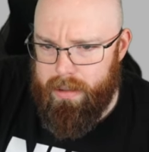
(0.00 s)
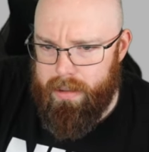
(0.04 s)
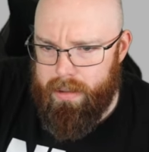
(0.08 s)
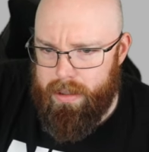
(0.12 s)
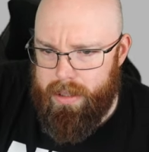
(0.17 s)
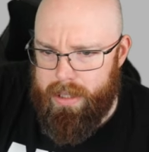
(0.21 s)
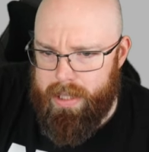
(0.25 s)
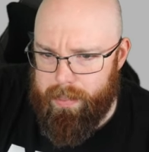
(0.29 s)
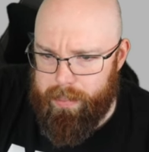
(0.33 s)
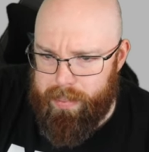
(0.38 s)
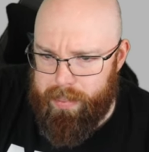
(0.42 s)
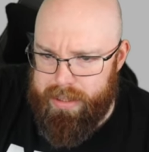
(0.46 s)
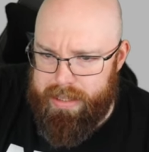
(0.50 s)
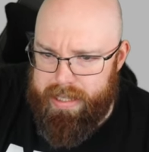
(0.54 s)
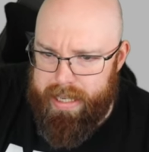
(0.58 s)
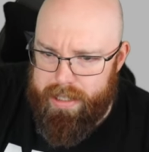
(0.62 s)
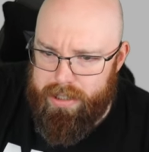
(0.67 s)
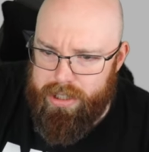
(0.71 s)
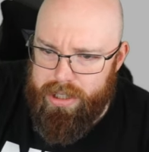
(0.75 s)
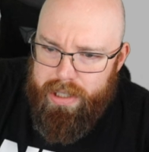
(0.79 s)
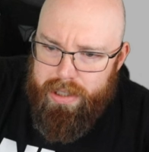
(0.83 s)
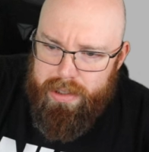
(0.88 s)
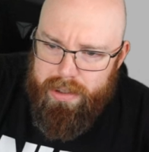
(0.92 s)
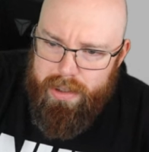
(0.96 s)
to
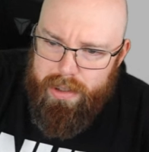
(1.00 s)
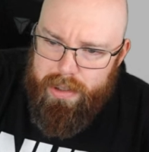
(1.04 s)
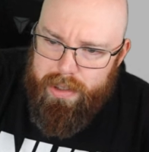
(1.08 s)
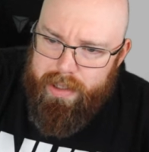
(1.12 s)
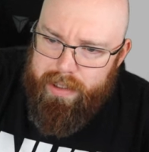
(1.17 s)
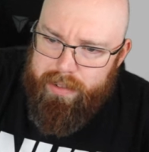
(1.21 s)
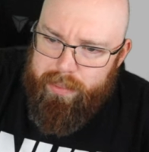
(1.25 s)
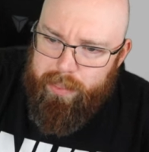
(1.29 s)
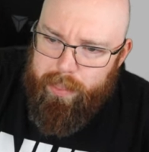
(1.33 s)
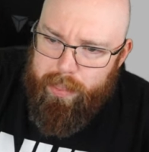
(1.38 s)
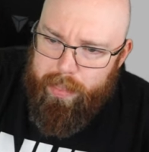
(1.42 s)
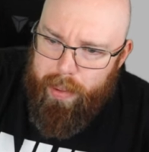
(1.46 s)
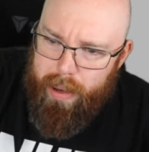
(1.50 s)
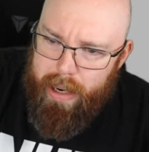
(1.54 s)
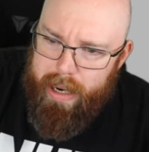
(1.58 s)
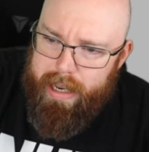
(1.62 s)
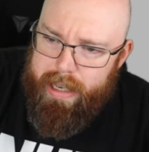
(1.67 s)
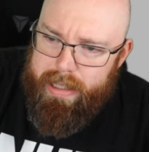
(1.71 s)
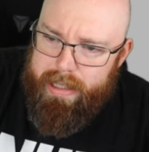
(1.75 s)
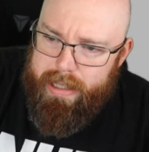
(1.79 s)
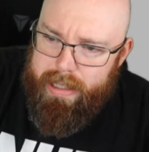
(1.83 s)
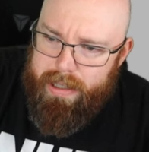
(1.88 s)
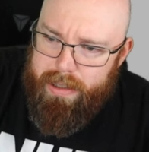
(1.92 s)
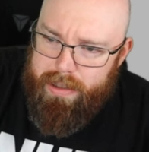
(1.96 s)
potentially lucrative
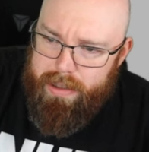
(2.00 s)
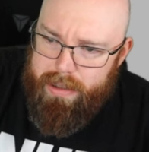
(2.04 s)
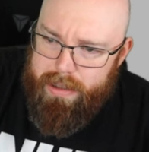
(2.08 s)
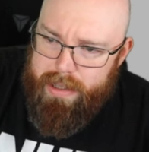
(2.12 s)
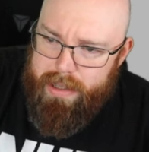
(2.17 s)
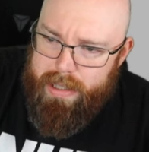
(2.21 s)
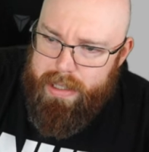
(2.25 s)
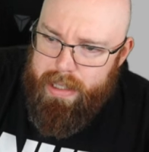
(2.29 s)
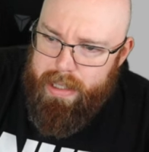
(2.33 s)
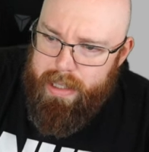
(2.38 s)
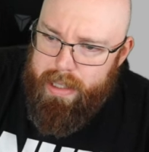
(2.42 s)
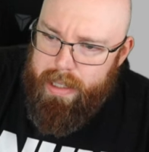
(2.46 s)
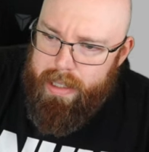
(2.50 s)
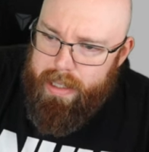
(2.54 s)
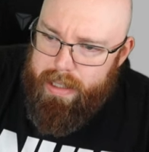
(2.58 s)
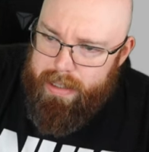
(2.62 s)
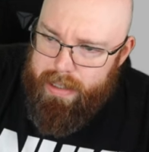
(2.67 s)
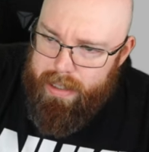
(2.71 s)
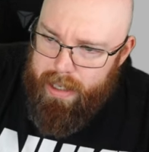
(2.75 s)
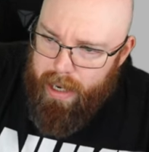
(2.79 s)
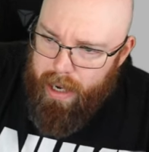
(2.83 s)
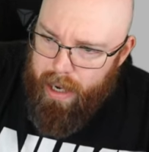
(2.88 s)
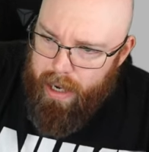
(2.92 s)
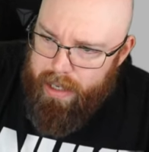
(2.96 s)
brand deals
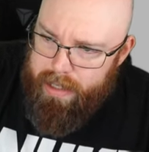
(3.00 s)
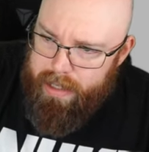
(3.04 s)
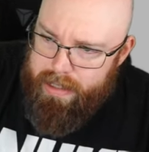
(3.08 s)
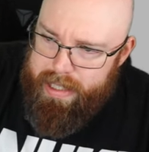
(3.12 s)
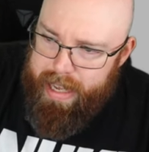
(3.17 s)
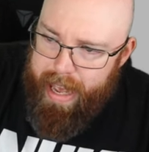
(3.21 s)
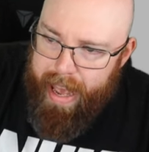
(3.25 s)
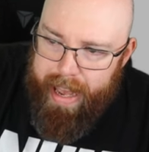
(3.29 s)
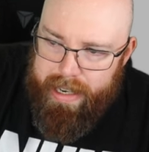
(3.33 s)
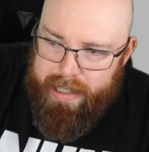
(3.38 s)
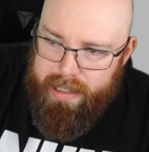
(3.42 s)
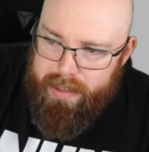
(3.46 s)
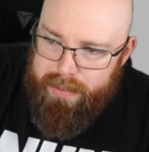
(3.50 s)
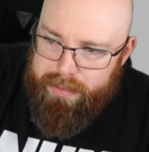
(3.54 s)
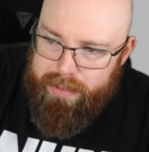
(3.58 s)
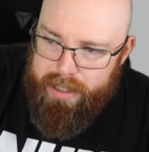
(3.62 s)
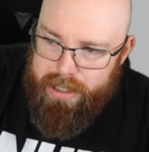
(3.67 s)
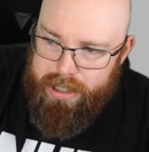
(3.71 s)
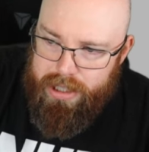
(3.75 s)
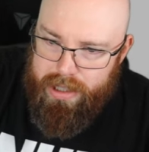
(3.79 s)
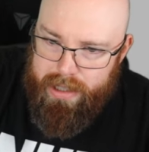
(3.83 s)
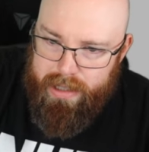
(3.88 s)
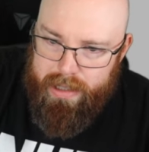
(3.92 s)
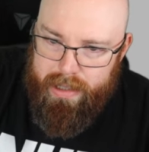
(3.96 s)
uh, to
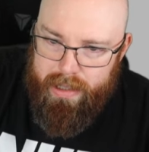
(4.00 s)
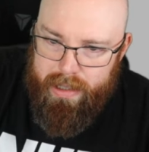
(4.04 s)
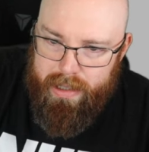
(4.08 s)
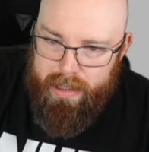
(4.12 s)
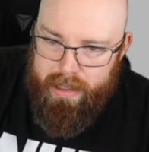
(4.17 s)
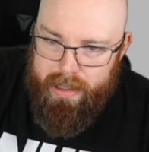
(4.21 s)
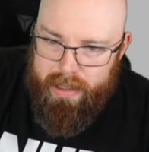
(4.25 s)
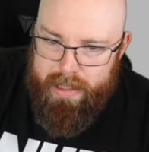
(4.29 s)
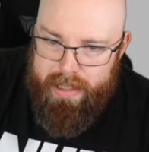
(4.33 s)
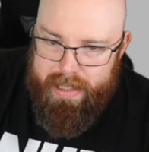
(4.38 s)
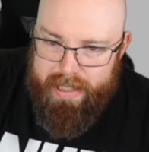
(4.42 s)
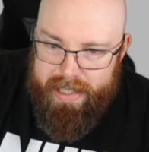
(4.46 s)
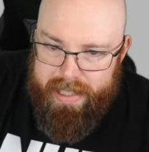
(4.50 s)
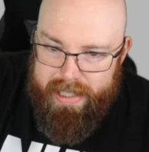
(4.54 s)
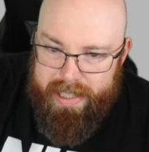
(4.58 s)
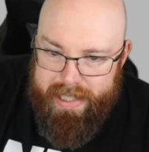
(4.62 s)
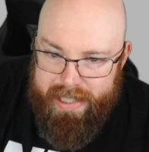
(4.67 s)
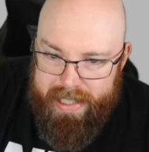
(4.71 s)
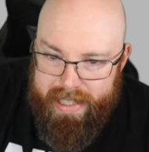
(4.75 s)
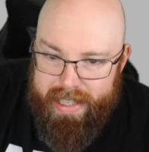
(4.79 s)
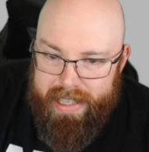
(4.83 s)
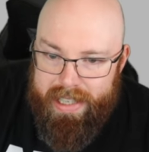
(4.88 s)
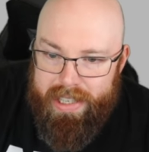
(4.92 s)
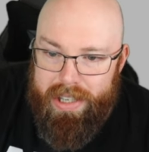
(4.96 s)
Activision.
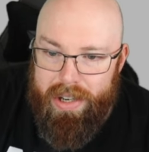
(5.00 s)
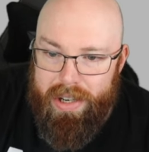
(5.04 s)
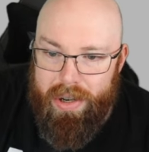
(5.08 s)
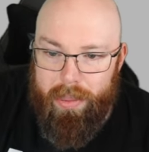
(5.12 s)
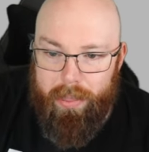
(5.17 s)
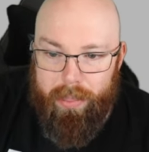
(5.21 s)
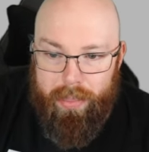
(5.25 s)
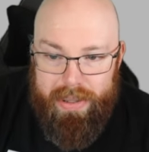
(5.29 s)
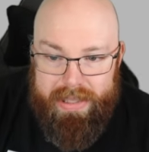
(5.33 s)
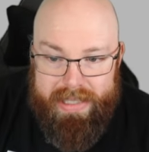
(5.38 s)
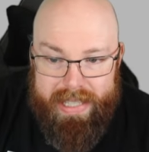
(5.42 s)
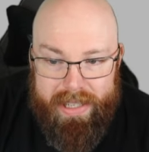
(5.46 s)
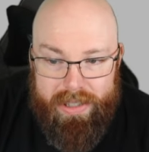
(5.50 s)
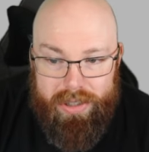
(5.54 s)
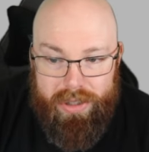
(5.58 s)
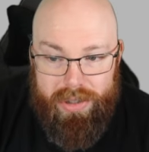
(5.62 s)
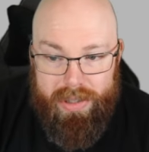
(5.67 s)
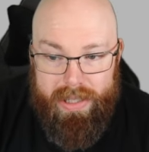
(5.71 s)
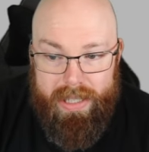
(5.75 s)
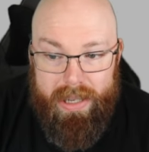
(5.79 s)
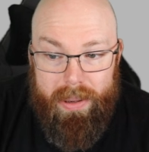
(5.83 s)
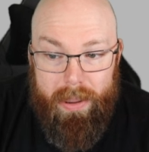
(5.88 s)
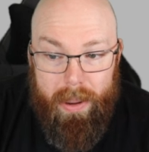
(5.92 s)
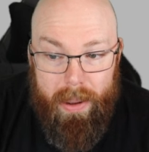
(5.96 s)
Secede
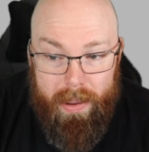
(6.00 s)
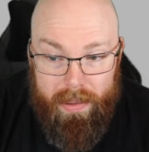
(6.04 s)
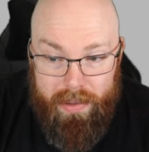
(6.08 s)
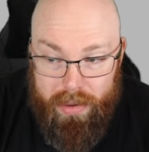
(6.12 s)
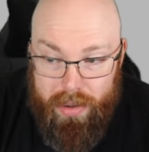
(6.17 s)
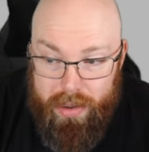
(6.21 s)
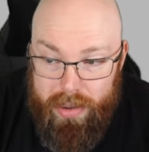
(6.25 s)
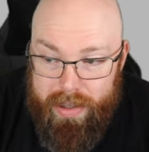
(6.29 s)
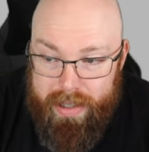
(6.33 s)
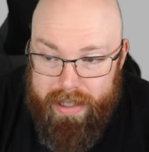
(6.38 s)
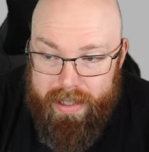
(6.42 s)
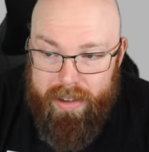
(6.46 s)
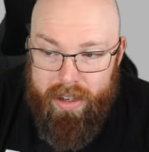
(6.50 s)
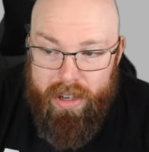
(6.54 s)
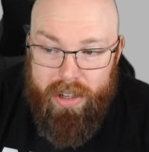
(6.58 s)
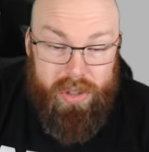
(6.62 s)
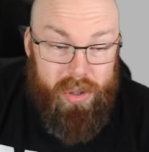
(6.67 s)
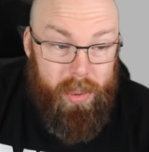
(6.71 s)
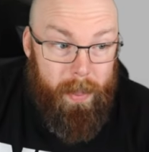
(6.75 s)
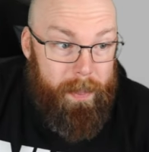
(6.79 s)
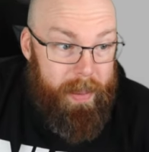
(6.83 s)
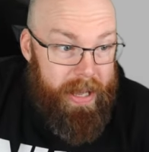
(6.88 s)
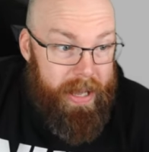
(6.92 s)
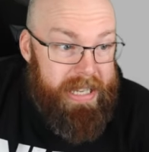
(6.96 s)
potentially lucrative. So
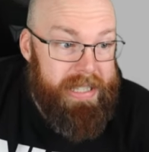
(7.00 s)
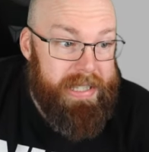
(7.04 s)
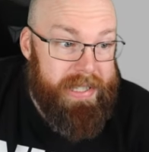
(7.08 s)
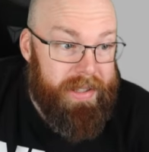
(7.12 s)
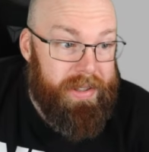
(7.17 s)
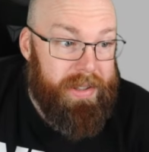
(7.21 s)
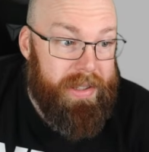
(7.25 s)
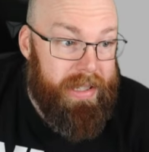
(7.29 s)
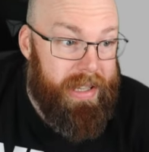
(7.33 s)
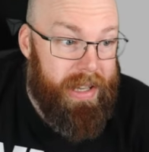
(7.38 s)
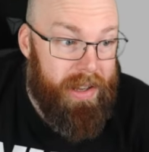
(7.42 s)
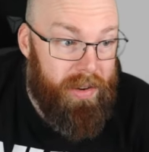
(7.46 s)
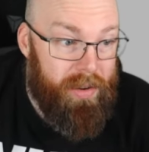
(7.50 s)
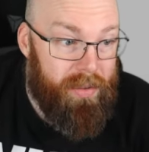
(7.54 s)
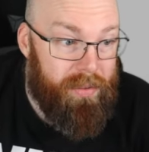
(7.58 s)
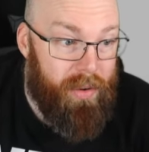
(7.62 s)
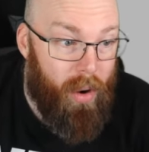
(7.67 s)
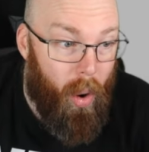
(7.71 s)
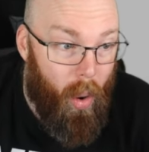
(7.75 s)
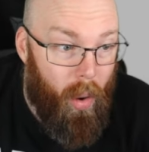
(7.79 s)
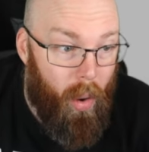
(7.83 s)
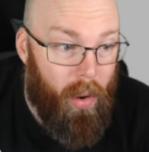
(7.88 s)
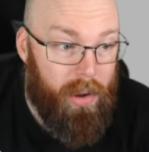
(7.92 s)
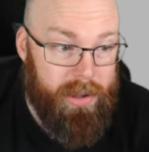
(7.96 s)
basically, give
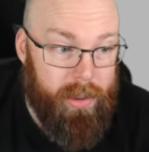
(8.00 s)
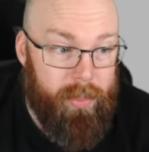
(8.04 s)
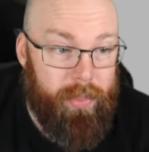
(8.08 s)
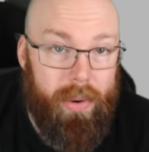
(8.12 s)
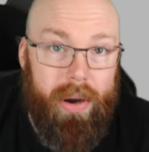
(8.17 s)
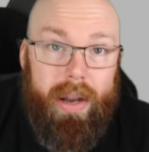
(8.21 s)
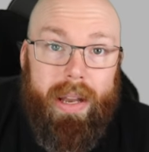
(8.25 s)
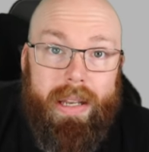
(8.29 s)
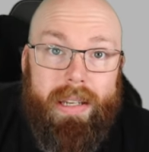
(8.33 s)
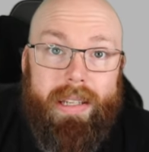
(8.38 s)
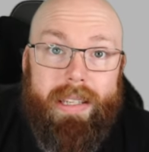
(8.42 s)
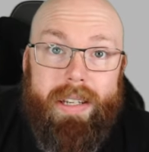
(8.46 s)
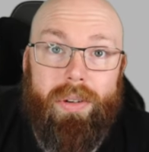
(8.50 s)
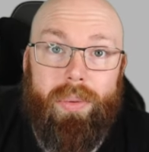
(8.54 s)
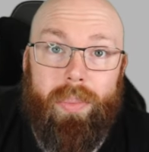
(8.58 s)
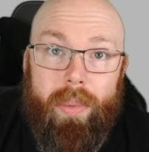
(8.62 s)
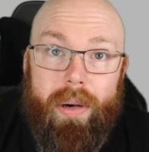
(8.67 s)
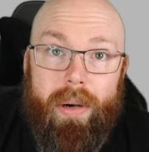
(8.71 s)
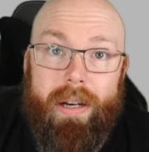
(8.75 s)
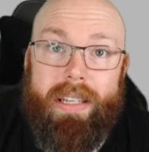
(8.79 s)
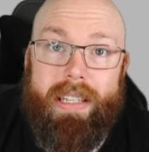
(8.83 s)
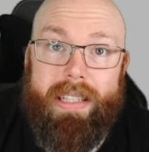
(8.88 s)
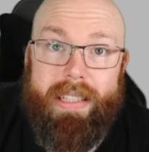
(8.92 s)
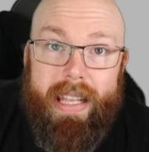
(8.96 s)
all the brand deal
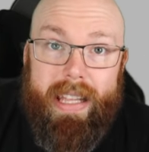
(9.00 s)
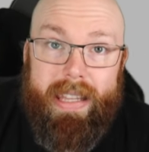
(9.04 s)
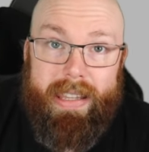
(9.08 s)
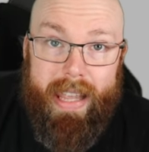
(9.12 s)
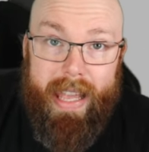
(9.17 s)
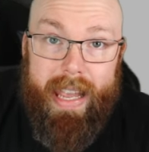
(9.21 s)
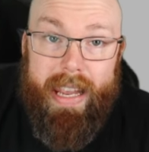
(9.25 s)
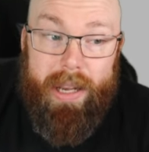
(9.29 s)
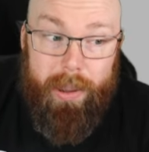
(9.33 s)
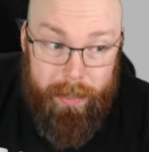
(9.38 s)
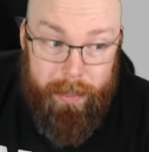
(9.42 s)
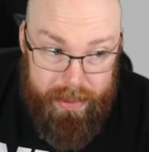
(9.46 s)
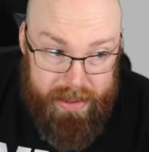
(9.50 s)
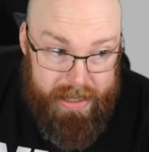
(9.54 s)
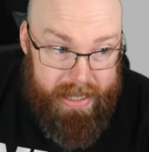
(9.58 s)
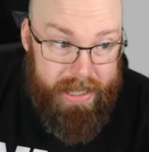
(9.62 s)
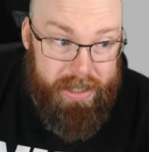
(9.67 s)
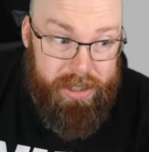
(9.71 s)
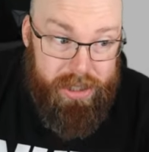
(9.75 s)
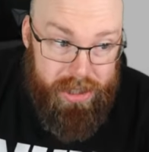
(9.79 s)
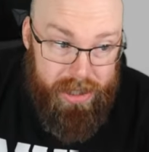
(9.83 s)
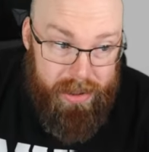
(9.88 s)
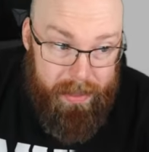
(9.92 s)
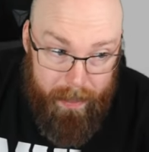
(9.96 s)
money that they could
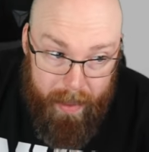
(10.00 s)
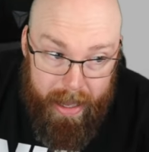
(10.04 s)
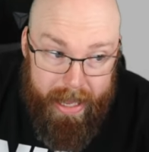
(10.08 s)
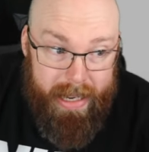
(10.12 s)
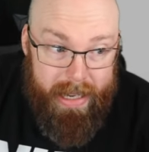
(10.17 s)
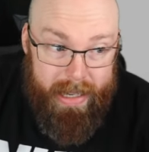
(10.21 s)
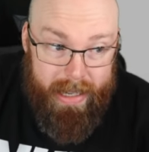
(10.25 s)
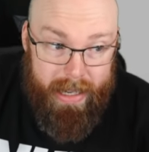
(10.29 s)
potentially make